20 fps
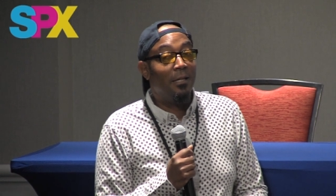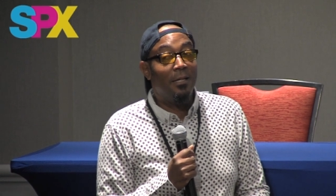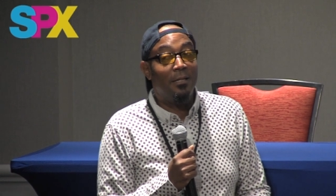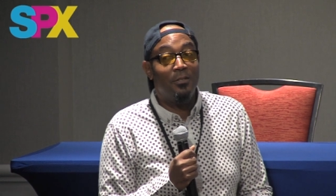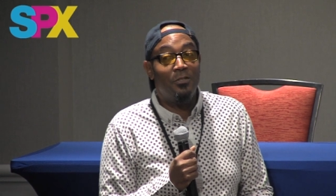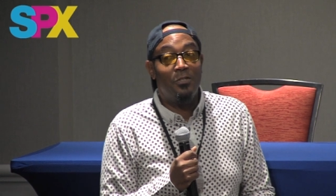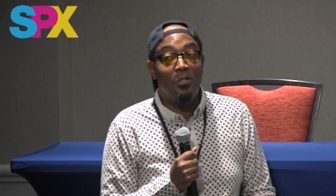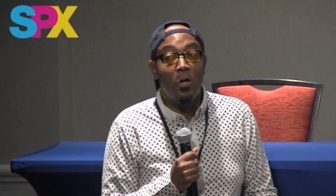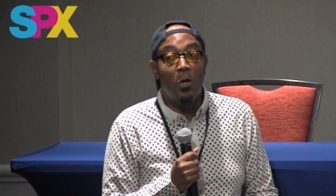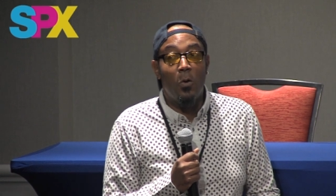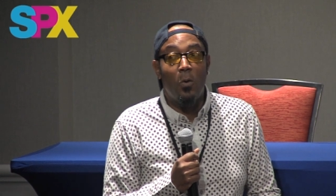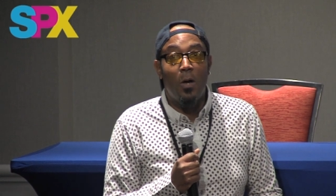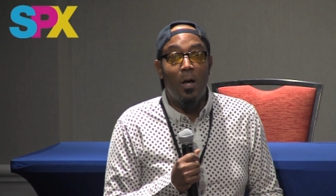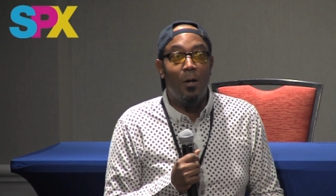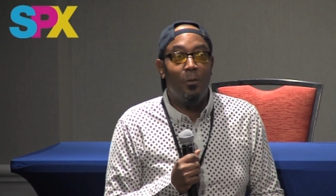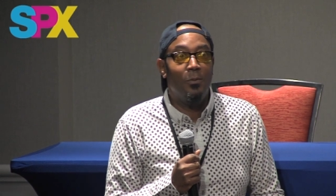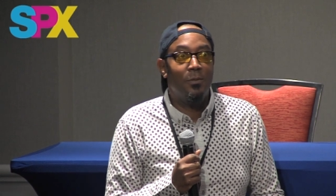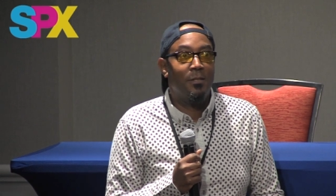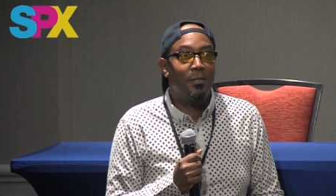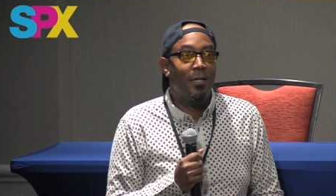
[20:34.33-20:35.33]
And so I
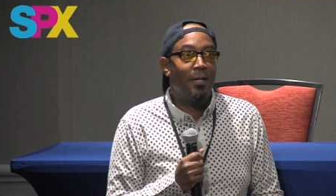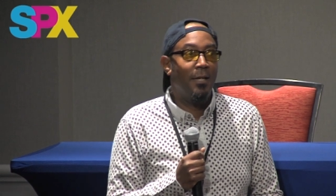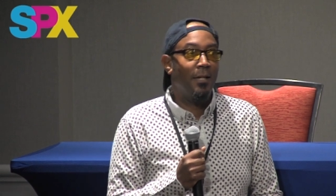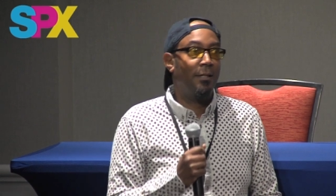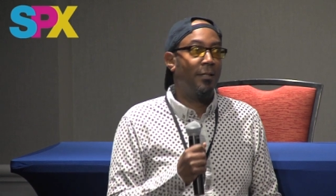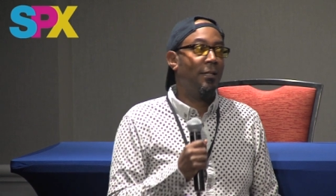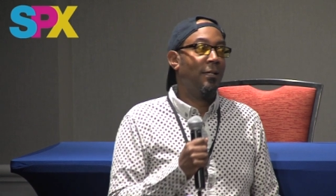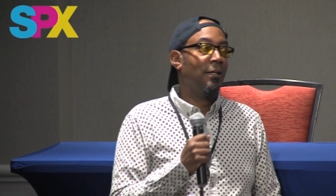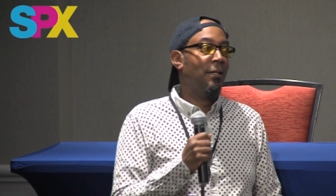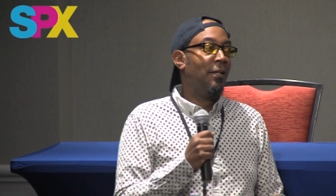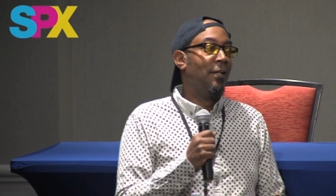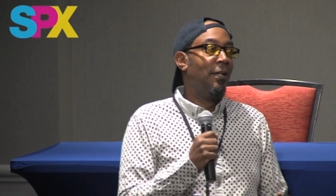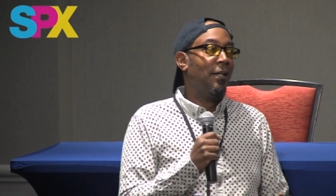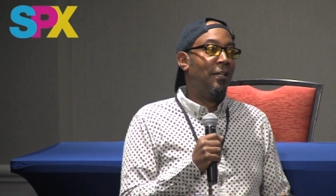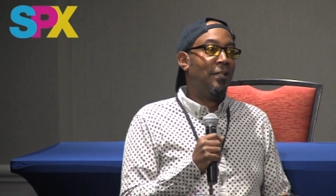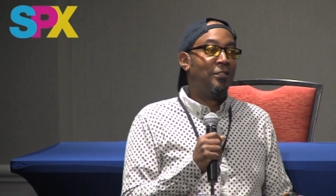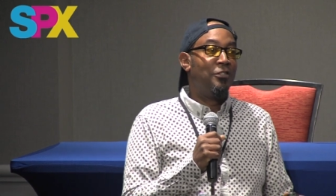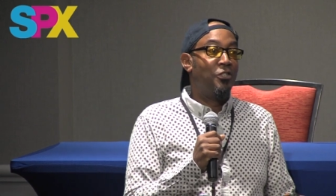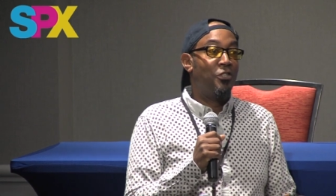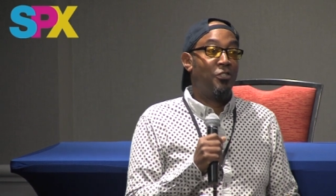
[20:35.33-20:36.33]
was like
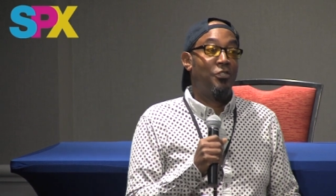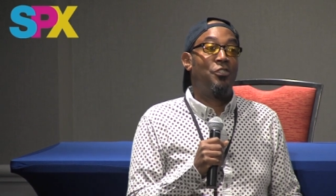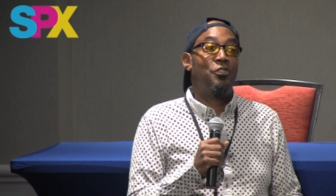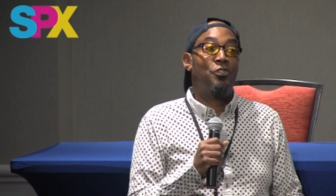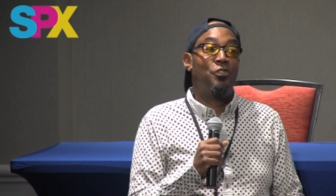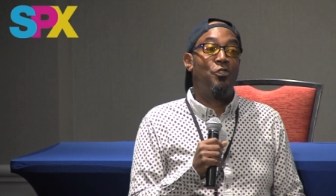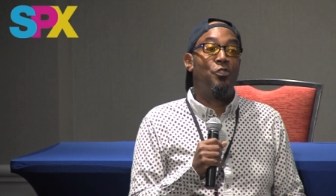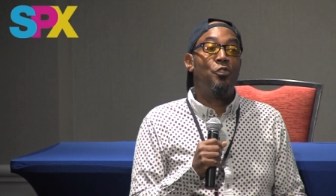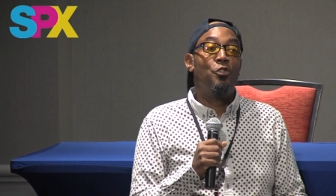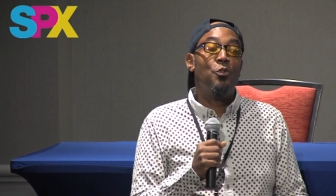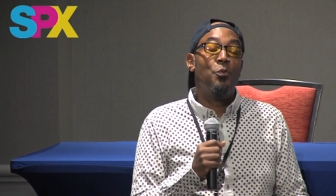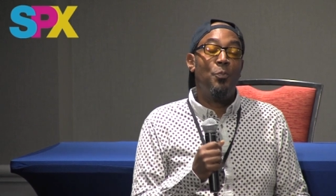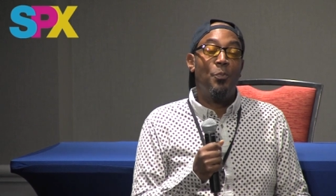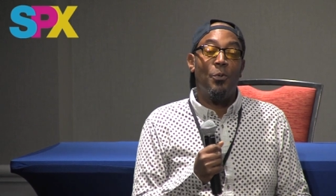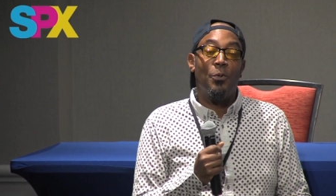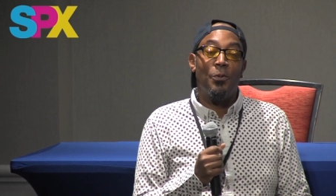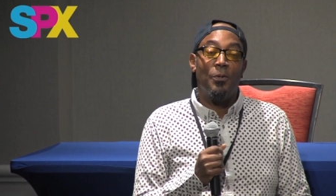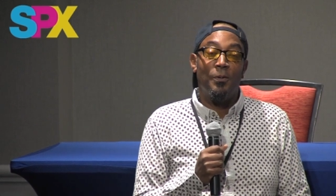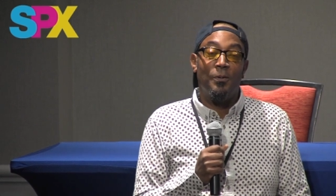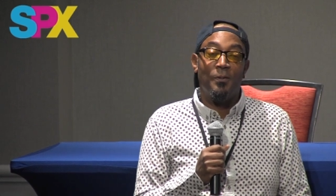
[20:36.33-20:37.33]
just
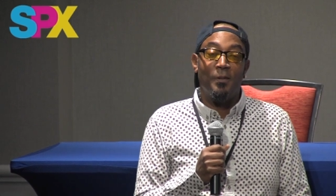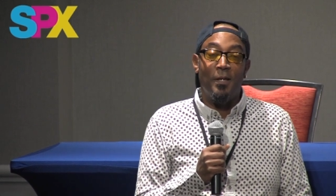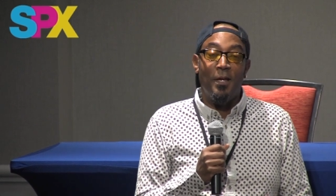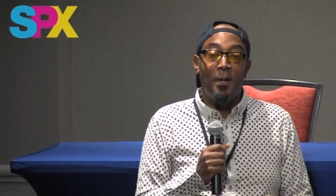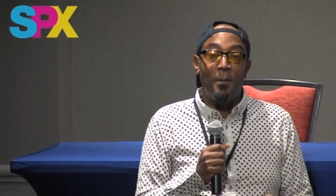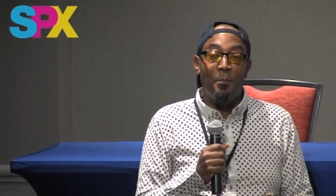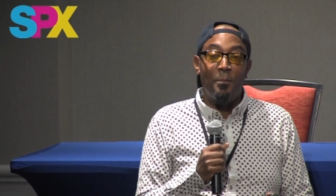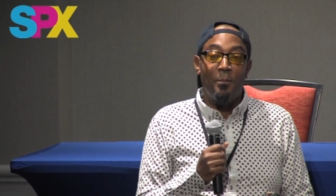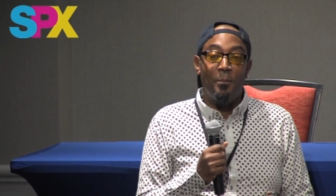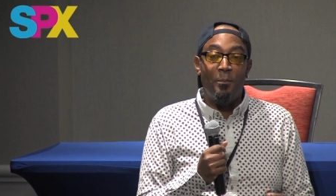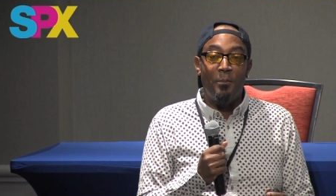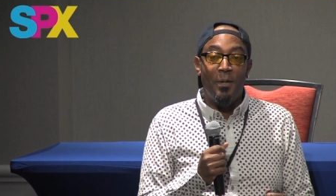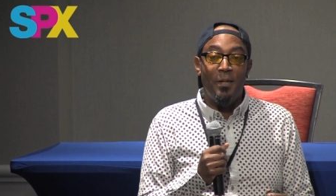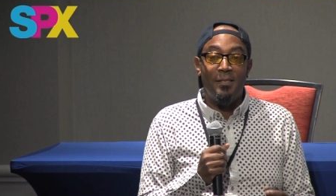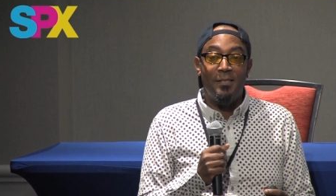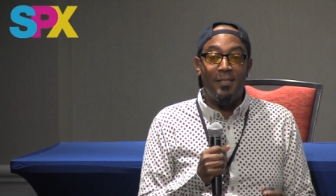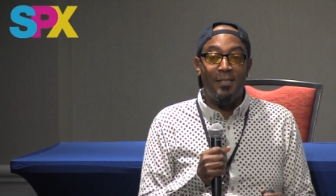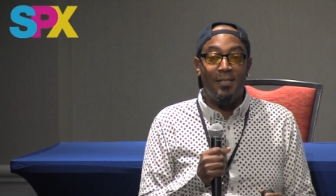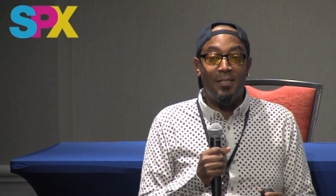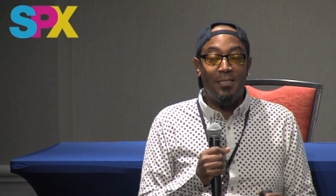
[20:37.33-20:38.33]
super
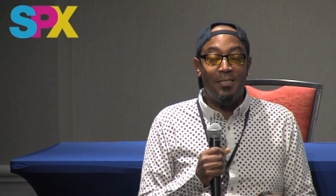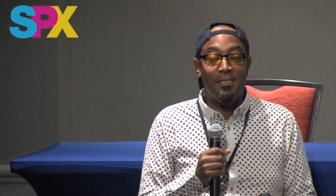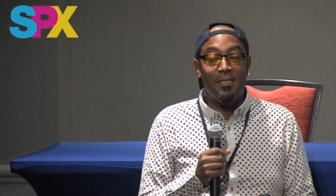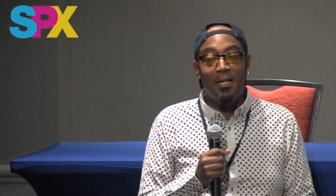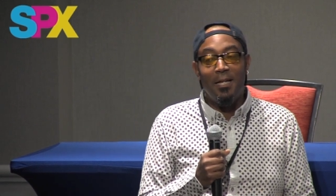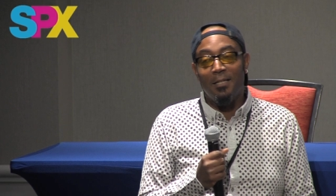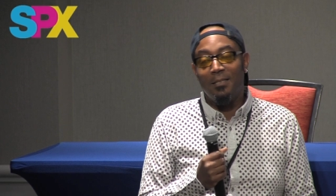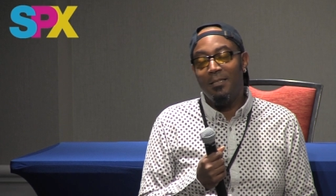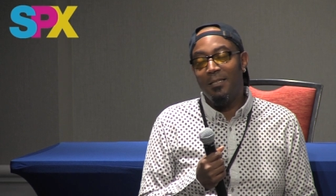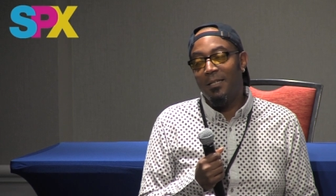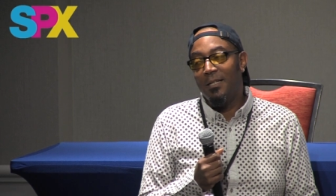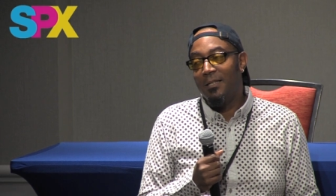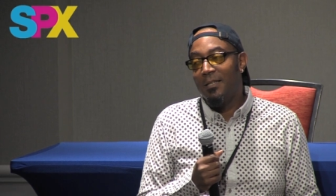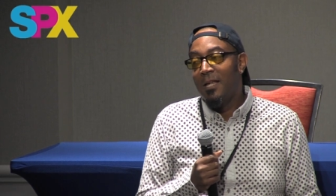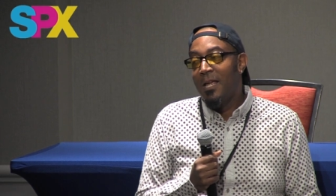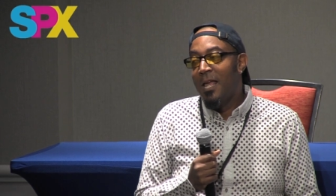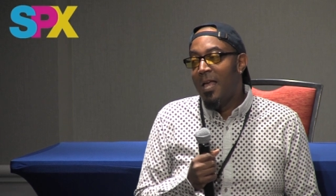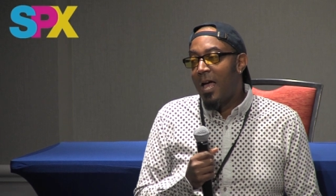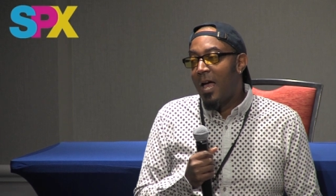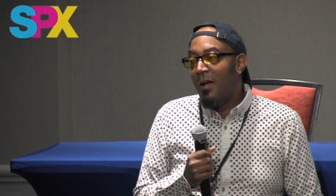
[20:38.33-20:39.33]
amazingly psyched. And
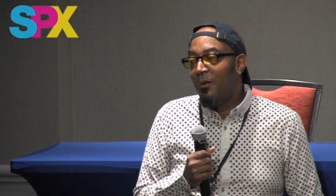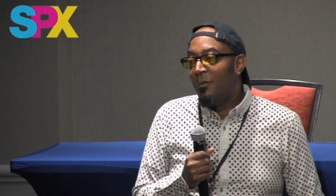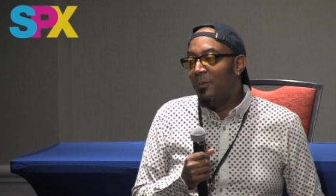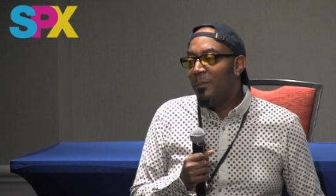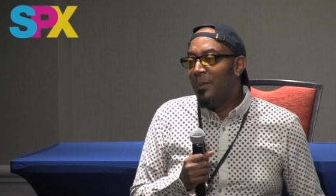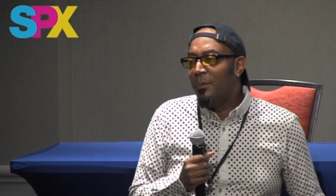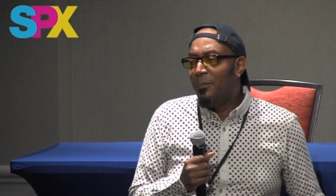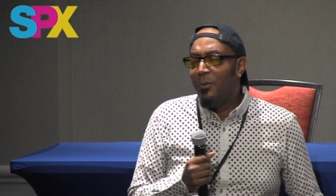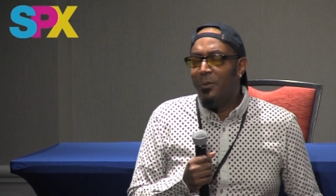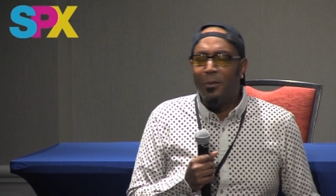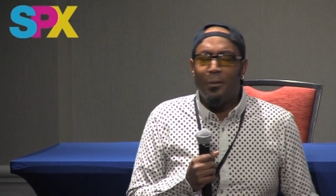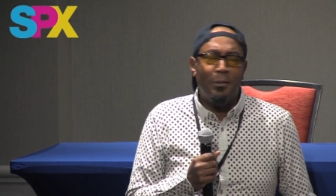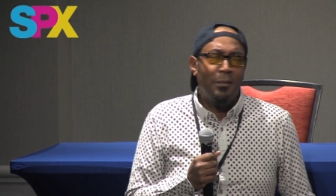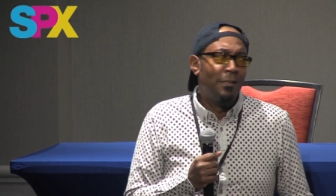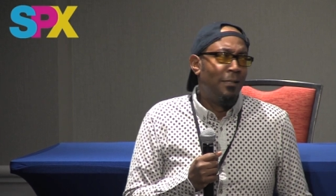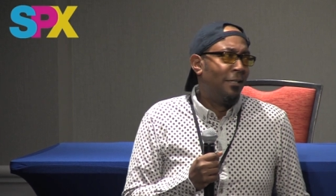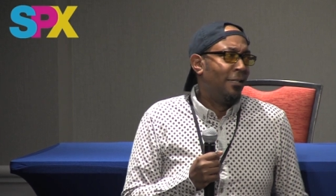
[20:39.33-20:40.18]
I remember